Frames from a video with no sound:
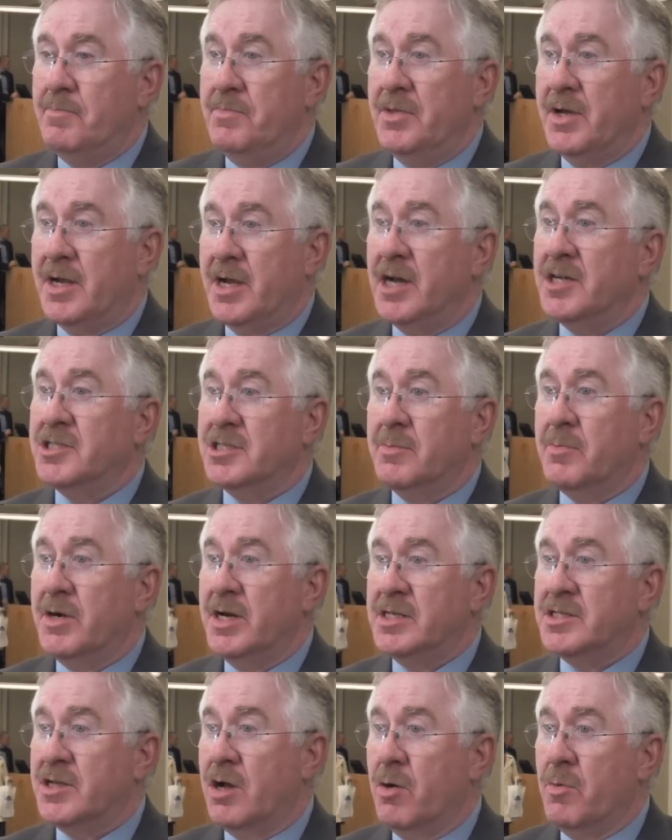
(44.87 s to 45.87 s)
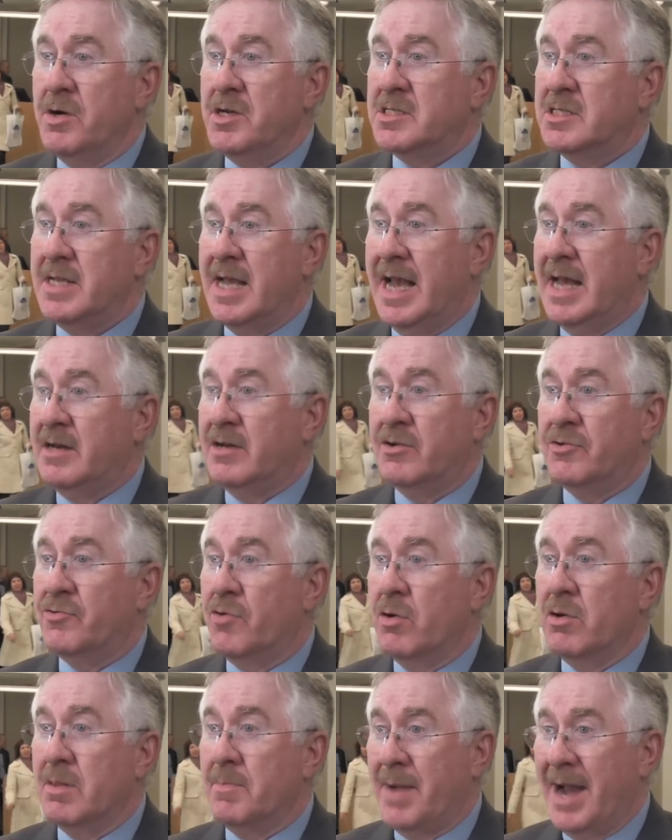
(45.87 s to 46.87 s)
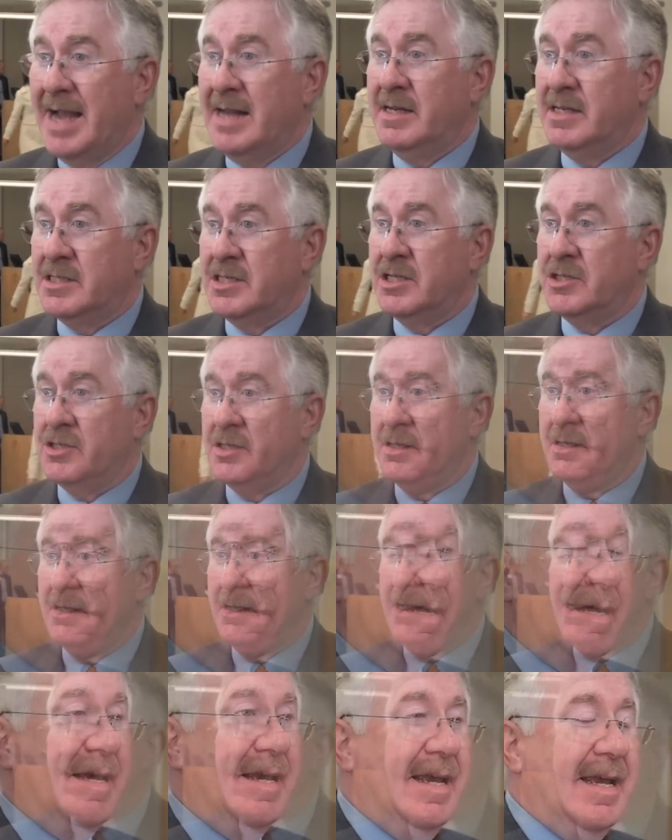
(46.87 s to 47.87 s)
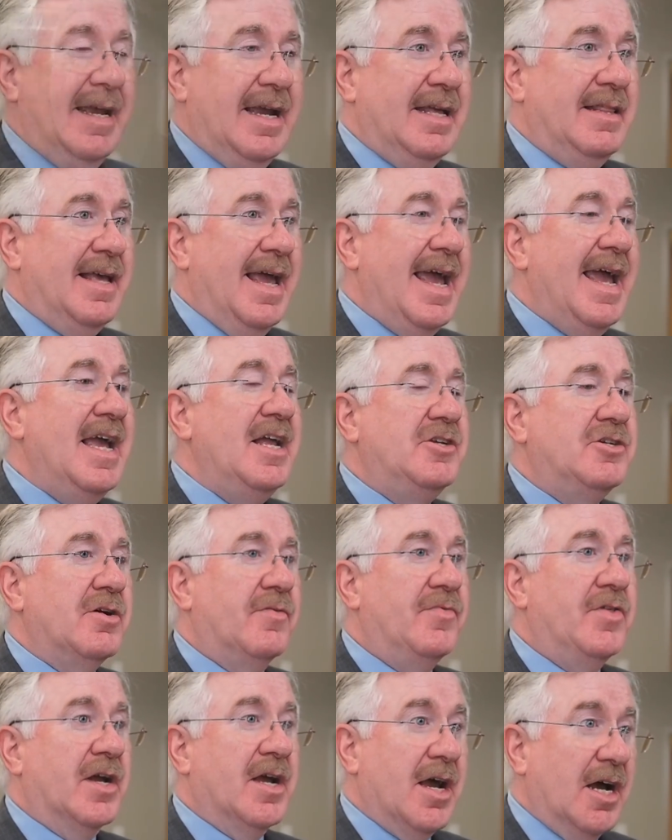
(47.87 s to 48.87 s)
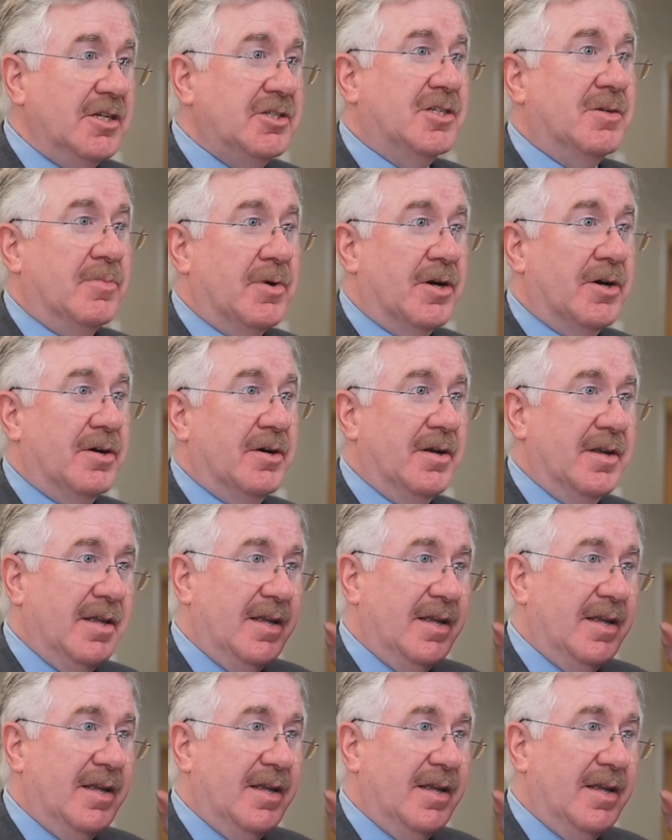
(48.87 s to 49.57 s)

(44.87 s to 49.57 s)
The customer has always had control of the buying decision. In the age of the customer,